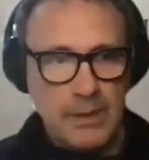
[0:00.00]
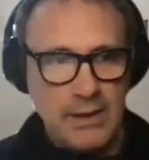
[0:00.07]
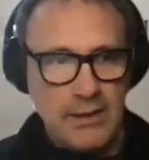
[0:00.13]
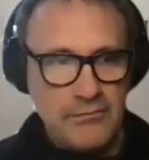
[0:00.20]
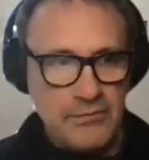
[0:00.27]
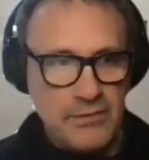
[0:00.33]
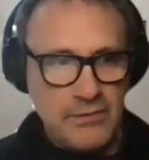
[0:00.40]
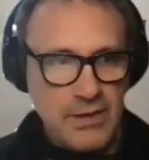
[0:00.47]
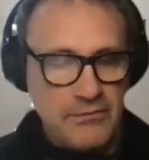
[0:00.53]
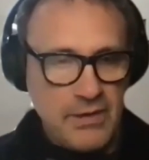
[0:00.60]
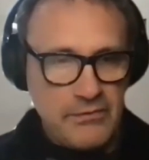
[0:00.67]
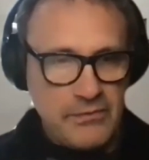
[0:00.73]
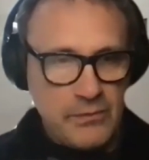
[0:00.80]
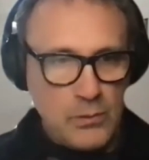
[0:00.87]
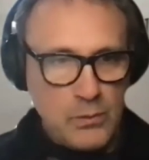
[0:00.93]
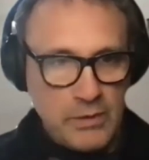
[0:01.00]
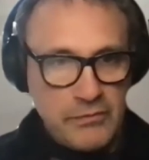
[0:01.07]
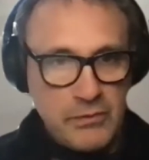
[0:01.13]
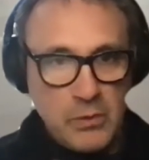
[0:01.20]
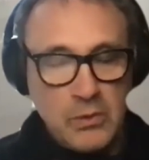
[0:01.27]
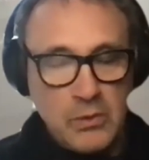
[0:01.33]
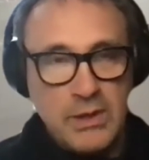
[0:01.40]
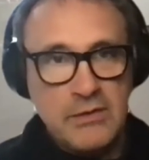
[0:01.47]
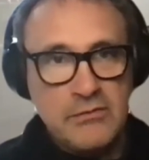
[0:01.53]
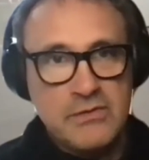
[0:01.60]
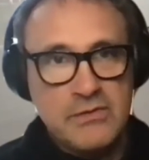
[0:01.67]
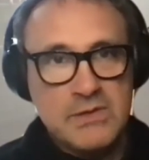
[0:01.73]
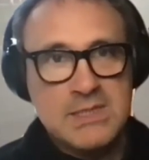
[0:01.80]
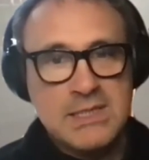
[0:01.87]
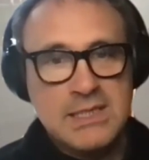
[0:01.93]
If you're looking
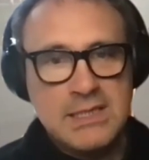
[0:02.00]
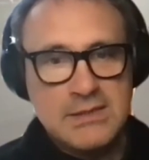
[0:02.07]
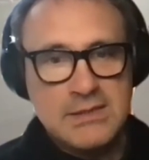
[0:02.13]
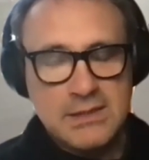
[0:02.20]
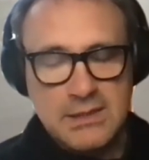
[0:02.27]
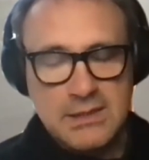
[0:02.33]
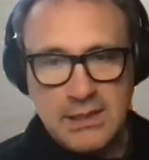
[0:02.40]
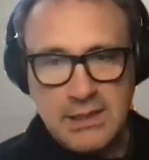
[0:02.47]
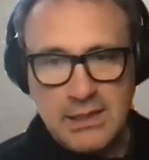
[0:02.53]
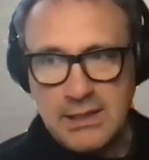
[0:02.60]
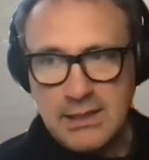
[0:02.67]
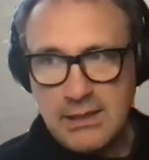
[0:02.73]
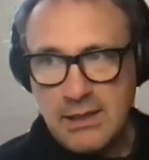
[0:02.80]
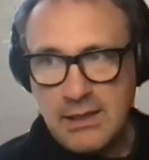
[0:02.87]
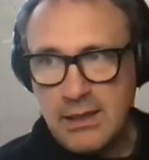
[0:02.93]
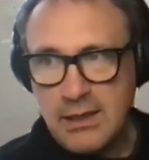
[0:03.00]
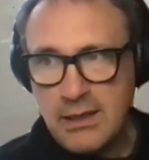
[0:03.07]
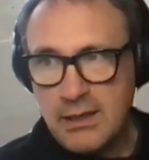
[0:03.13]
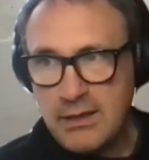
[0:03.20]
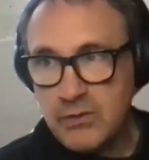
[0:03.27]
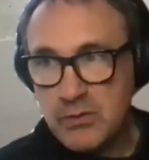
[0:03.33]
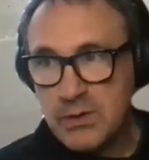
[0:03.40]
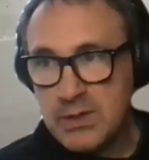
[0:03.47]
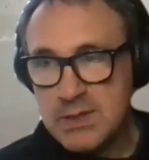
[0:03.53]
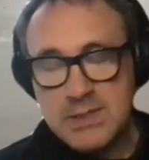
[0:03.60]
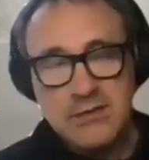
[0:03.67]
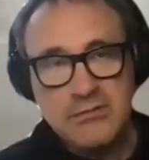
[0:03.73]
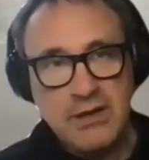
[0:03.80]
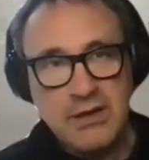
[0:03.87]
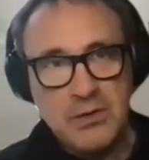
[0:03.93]
for seed, if you're doing a
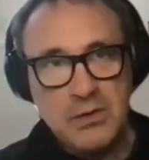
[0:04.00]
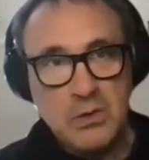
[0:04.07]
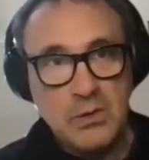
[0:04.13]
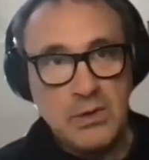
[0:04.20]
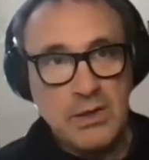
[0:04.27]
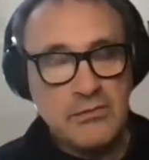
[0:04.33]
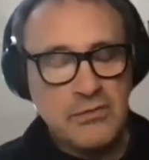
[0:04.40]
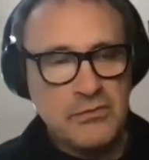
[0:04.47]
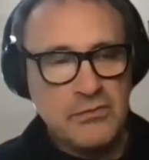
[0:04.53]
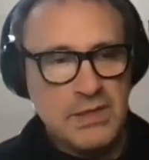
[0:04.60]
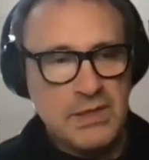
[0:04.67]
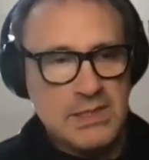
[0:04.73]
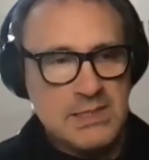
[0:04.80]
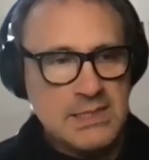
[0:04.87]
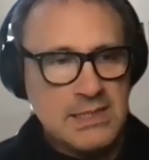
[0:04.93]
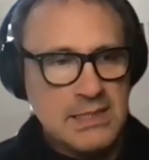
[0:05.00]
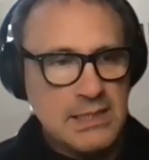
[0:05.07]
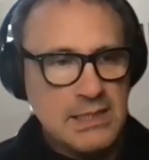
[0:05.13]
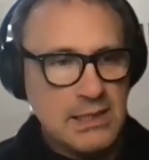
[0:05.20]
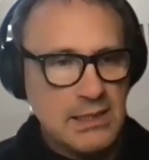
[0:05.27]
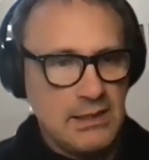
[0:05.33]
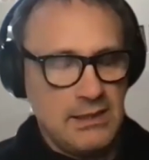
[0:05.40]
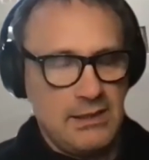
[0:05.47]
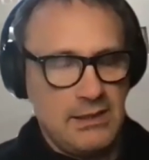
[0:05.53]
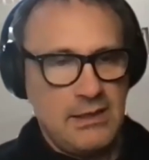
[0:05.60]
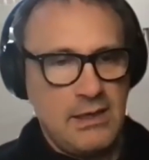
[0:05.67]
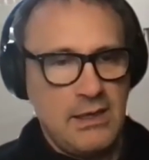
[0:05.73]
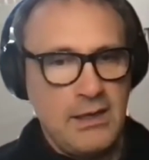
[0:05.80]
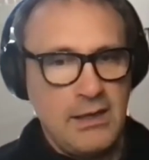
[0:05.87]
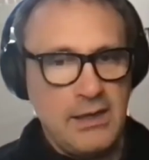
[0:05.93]
seed round and you're looking for VC
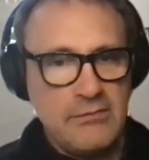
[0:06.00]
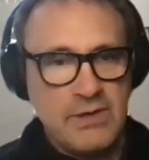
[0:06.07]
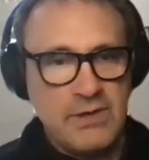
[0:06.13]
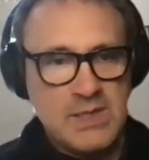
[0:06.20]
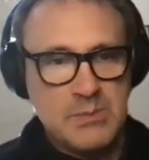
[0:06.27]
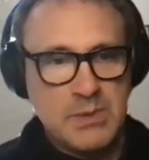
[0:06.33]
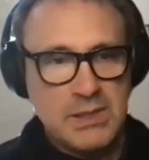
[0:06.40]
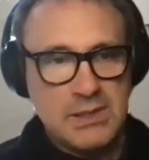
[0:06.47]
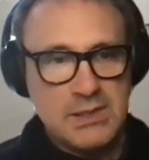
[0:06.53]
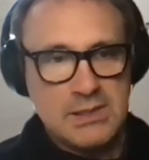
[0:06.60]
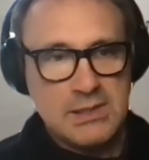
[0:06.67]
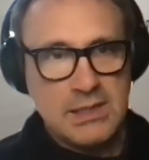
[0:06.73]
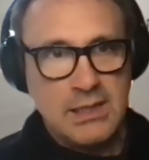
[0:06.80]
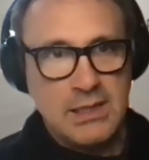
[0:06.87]
investment,